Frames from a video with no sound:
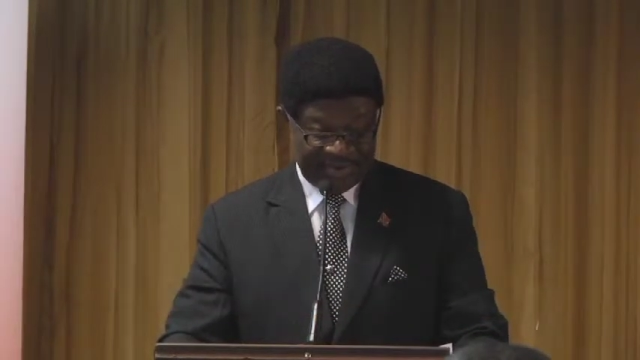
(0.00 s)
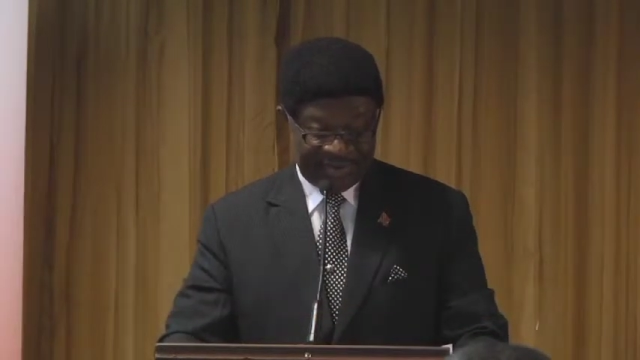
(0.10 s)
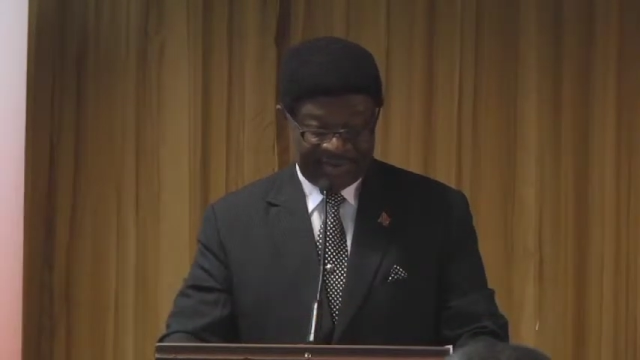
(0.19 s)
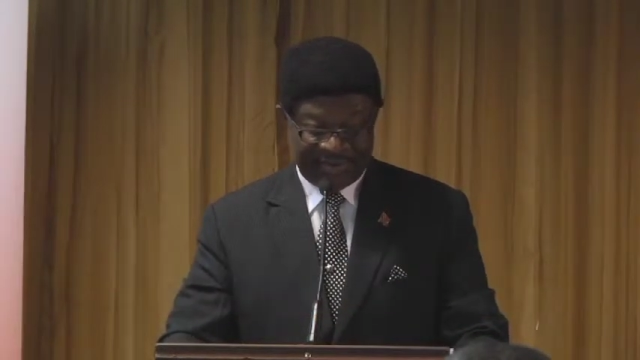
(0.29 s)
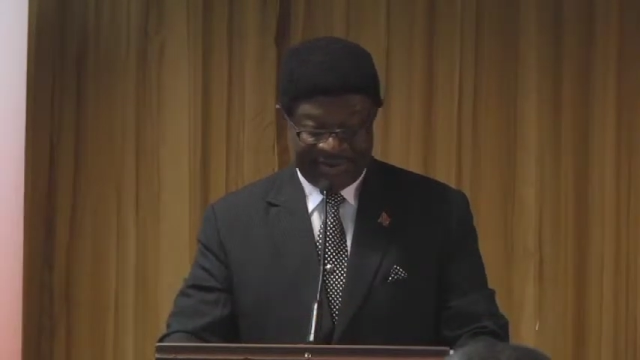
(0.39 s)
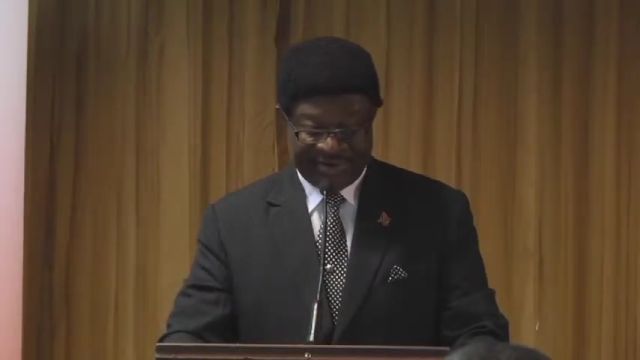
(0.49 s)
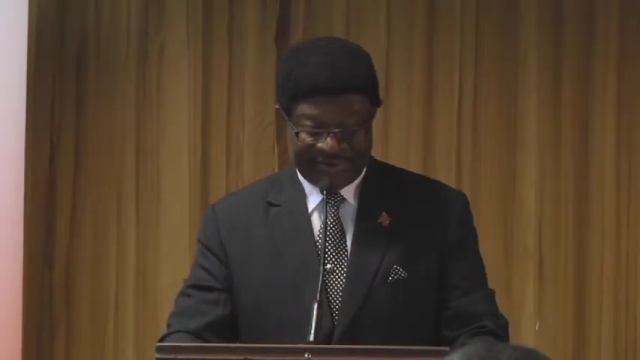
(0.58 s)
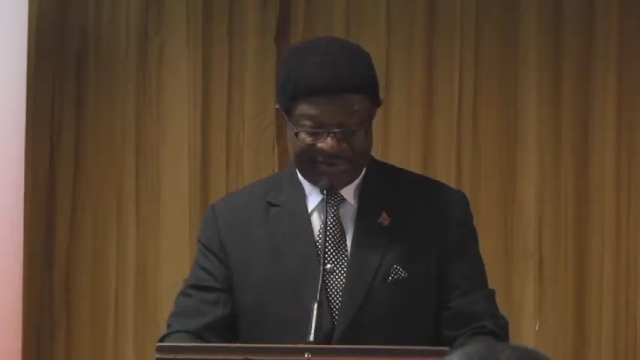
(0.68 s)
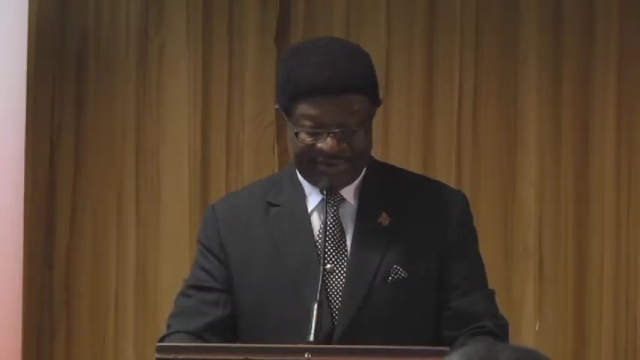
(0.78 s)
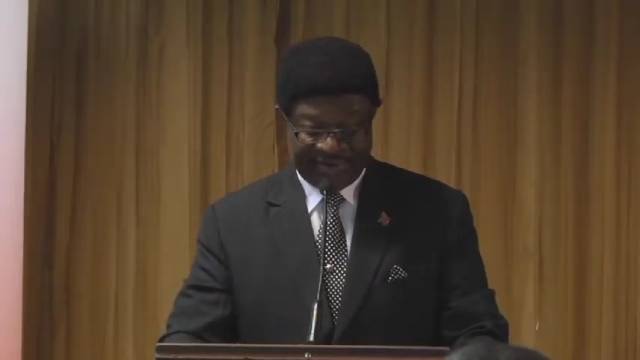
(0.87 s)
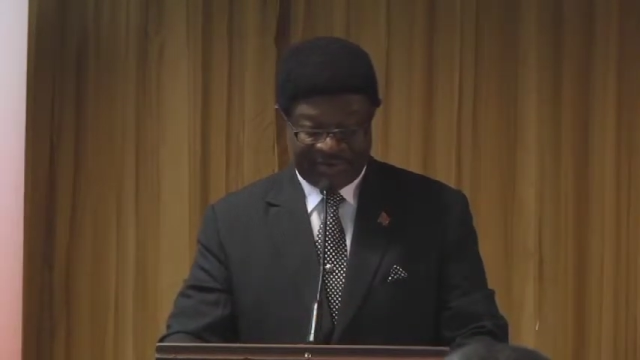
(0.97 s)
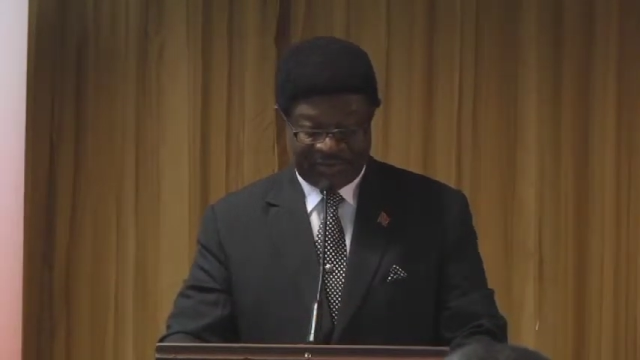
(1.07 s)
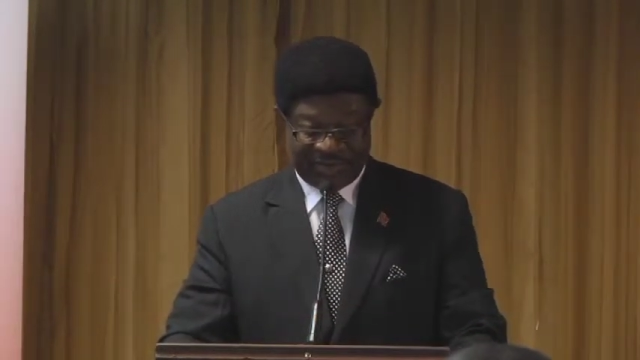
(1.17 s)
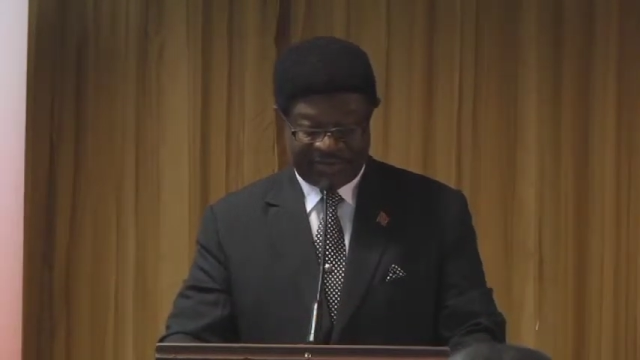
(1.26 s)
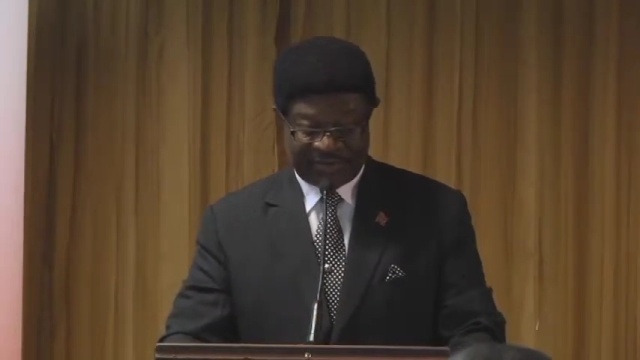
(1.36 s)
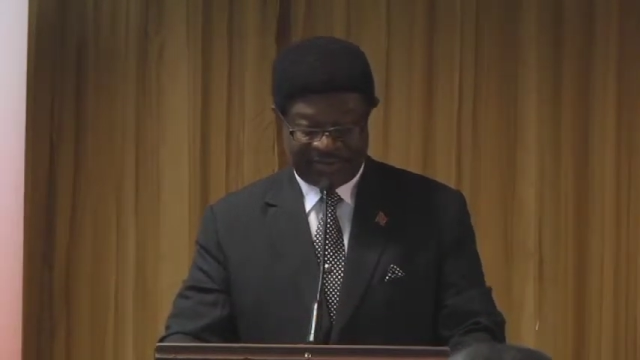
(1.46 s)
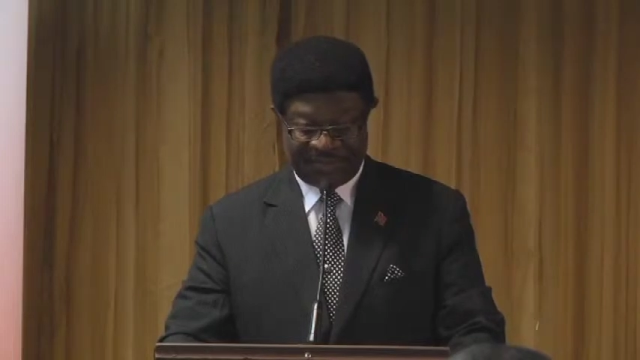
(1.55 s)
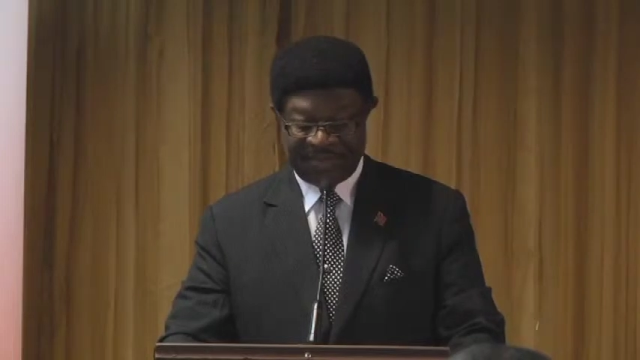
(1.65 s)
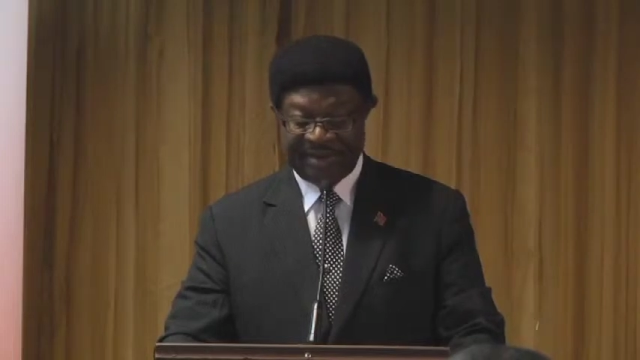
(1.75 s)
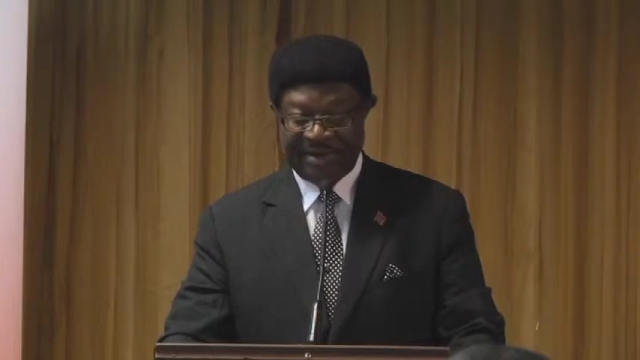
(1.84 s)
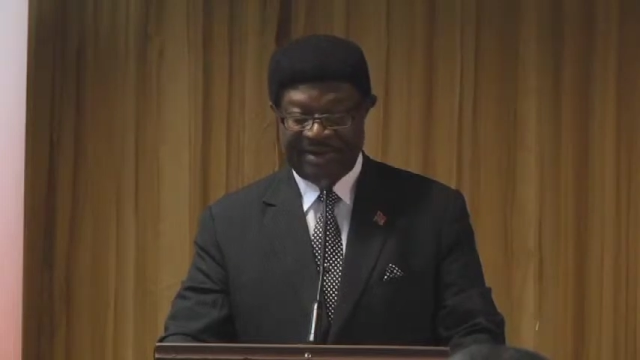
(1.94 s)
and other relevant stakeholders
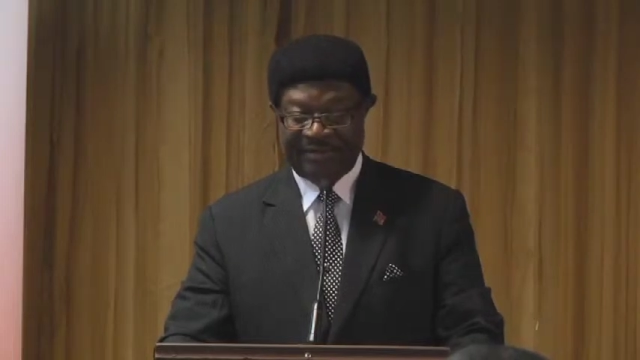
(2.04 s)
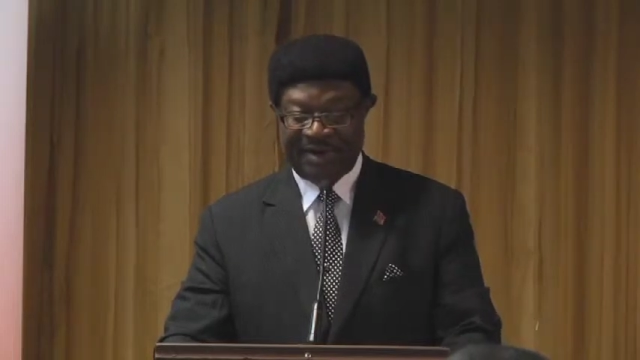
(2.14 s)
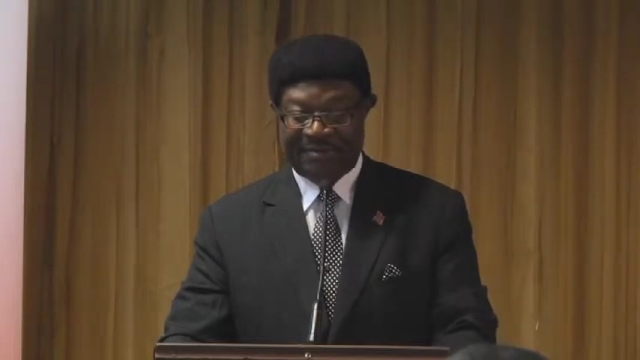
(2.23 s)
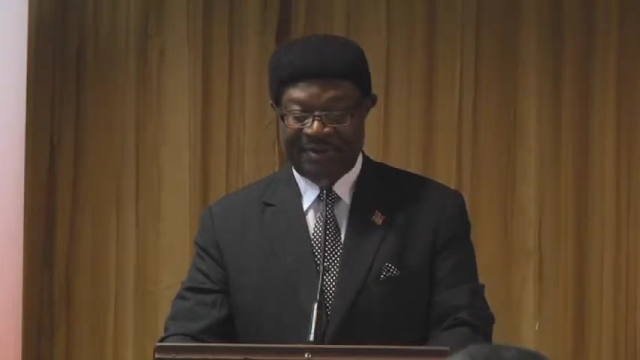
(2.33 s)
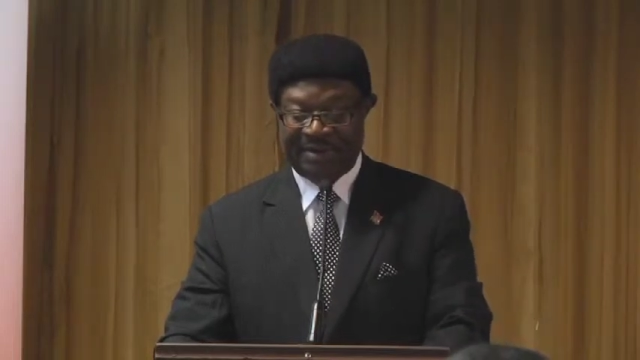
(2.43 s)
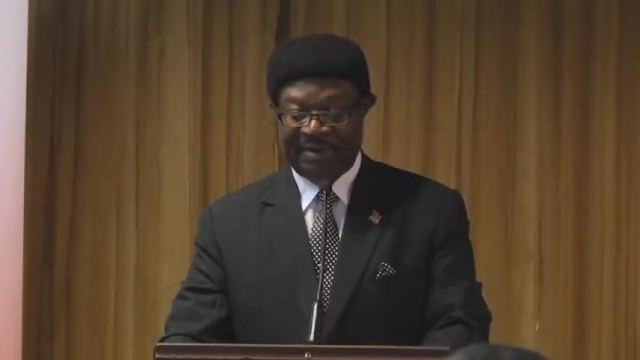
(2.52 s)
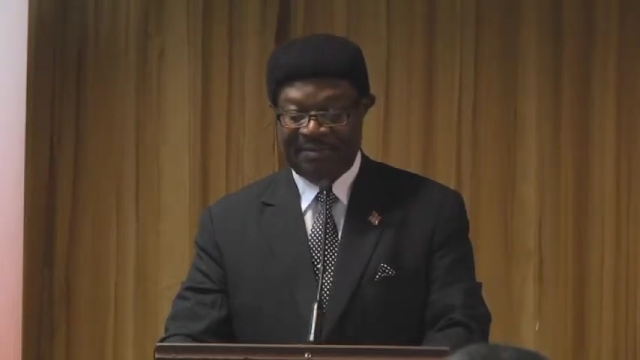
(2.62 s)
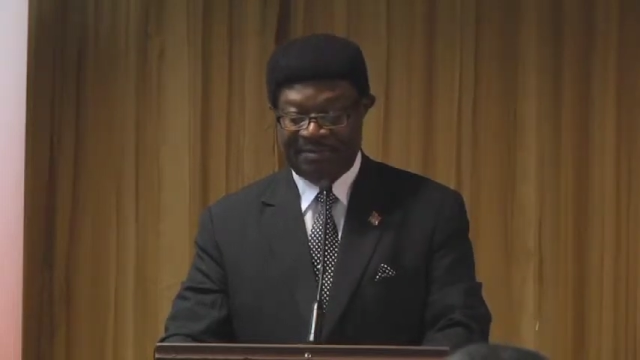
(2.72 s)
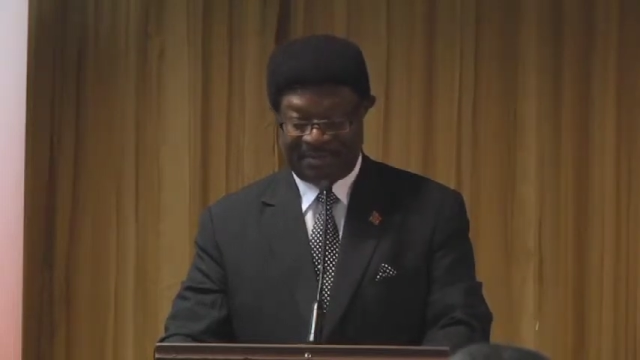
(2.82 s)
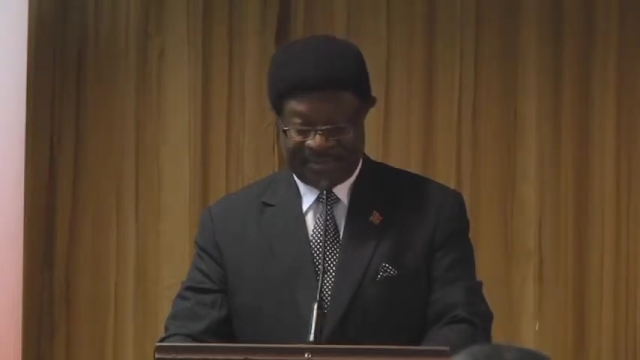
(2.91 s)
in developing